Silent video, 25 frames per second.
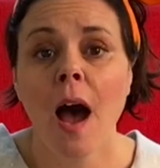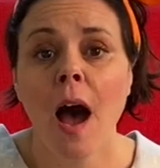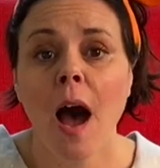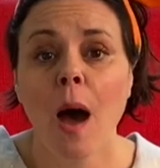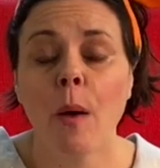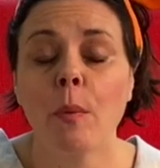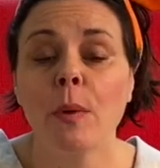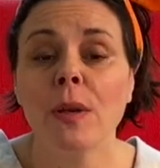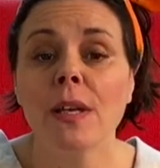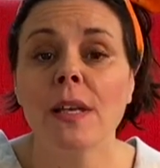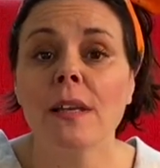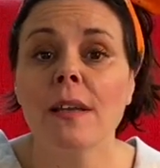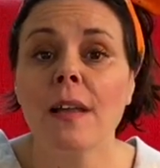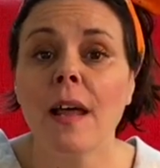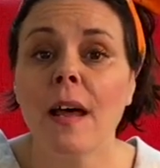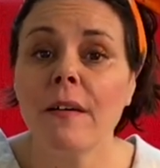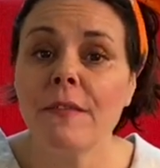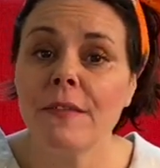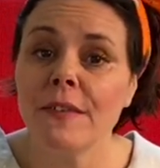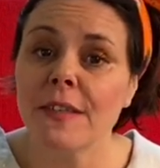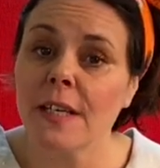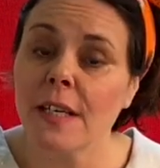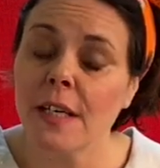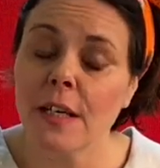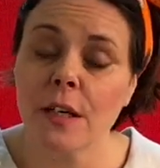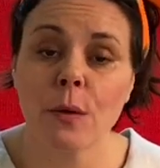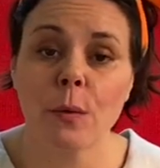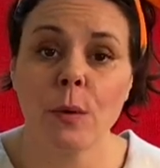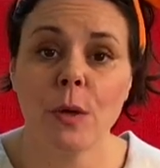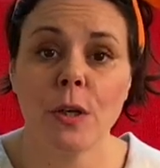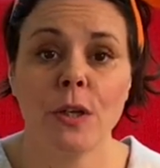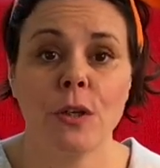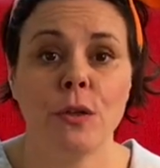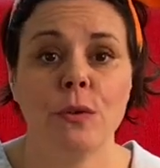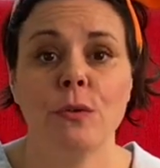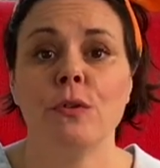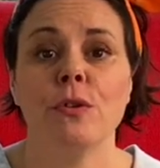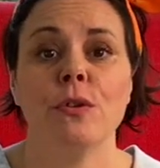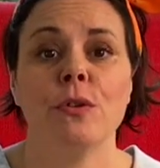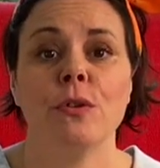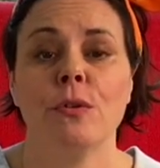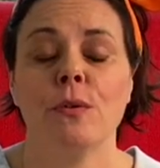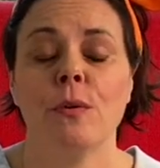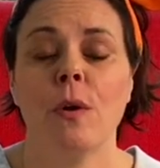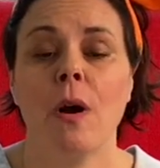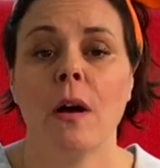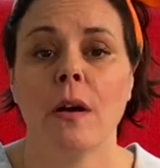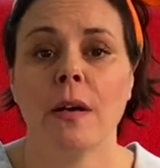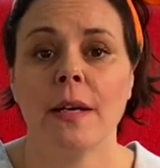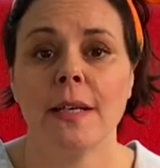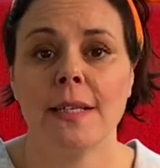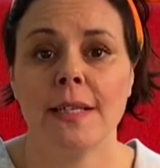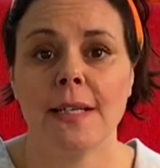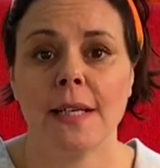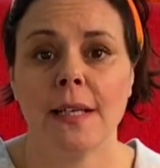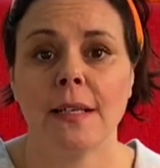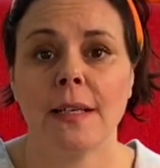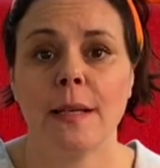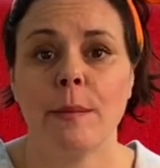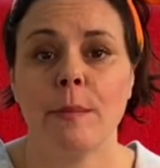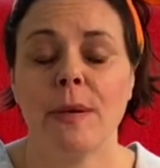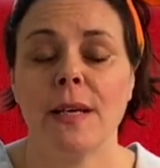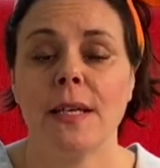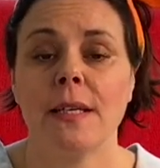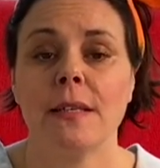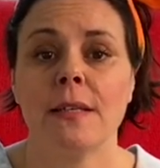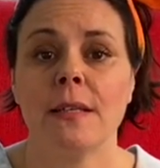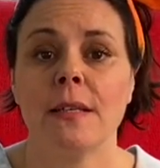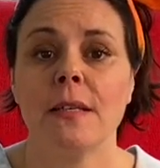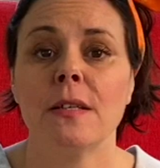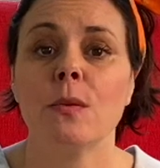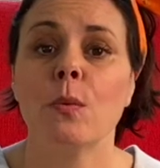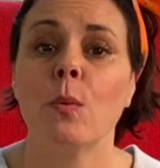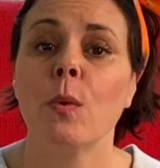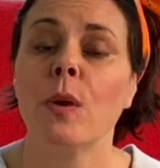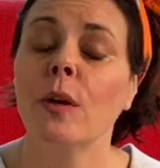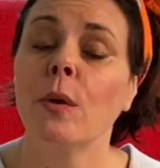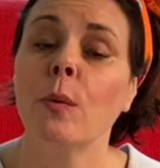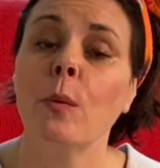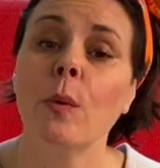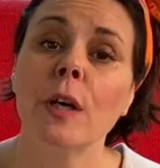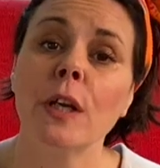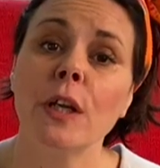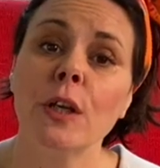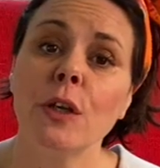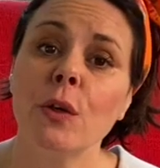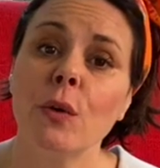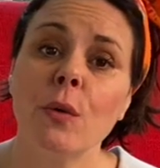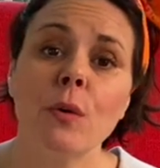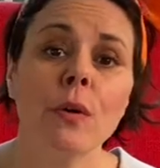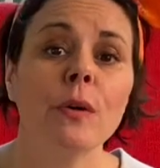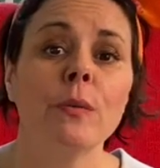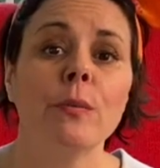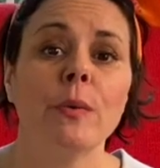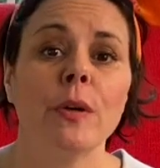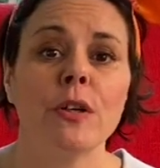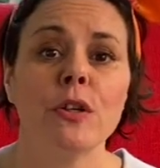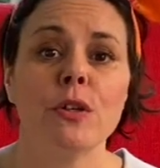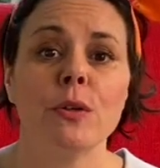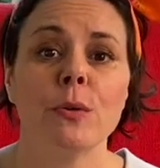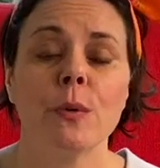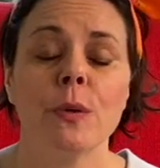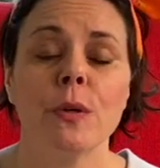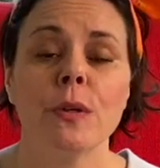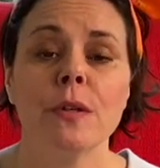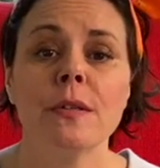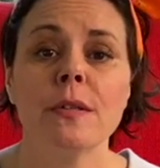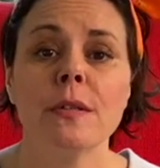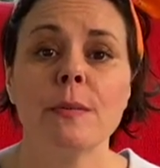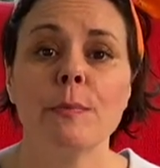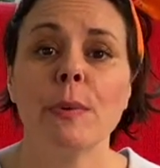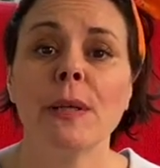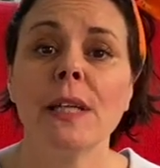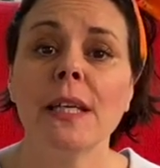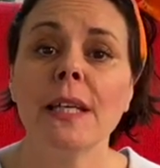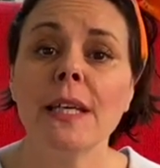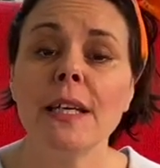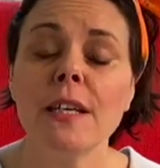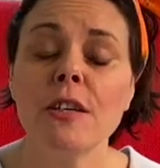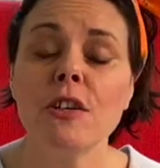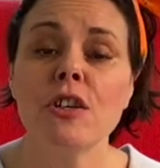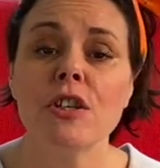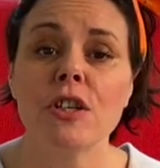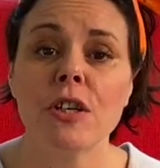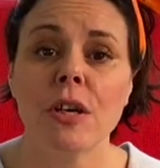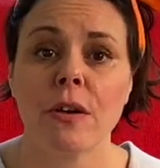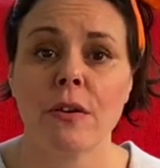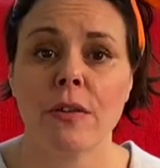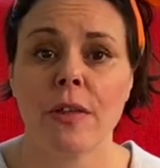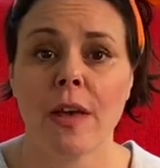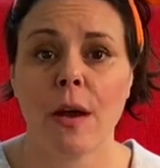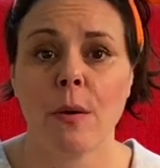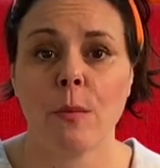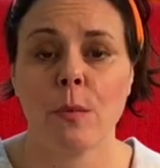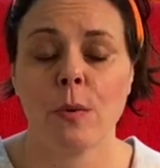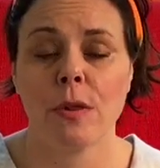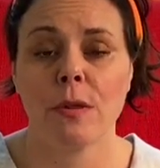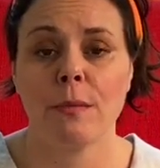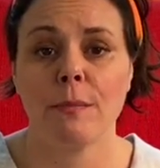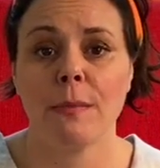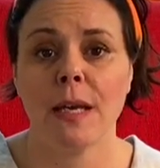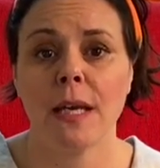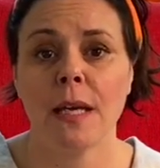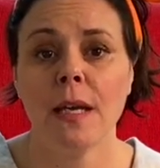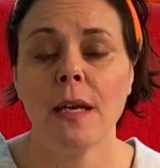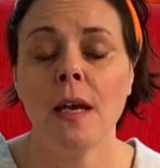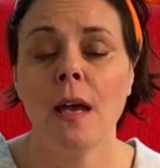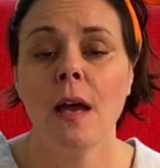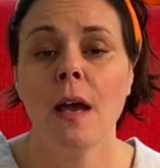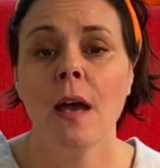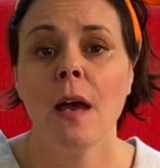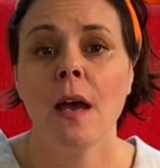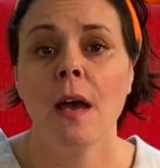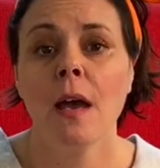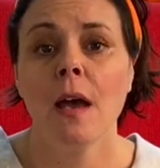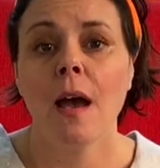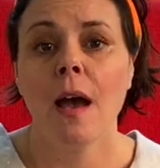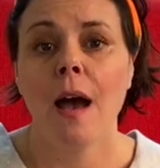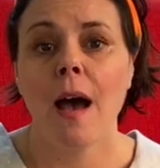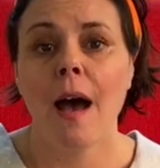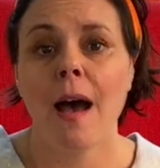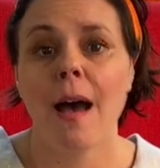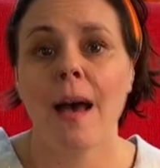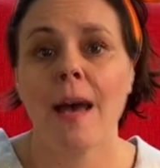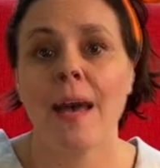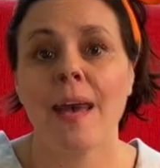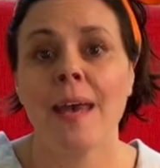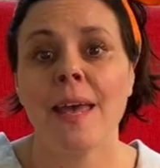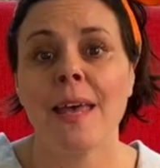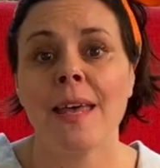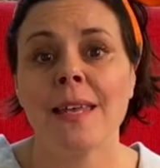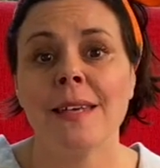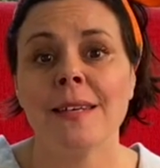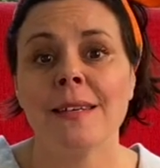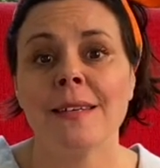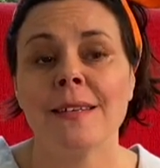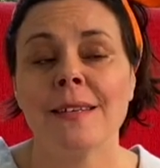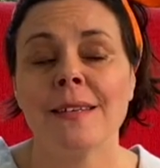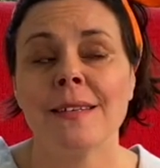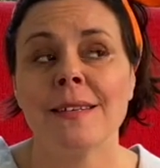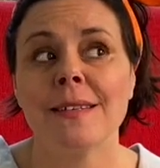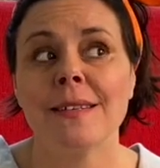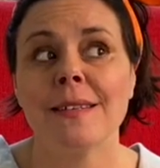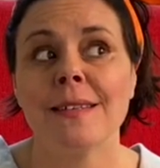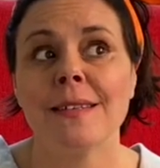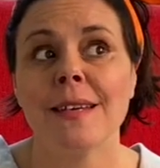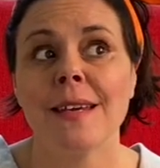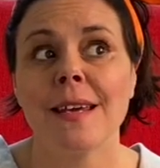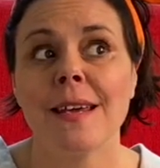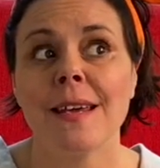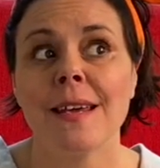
I would love to hear what you do on a daily basis. What are one of your rituals? Please share that with me. Um, and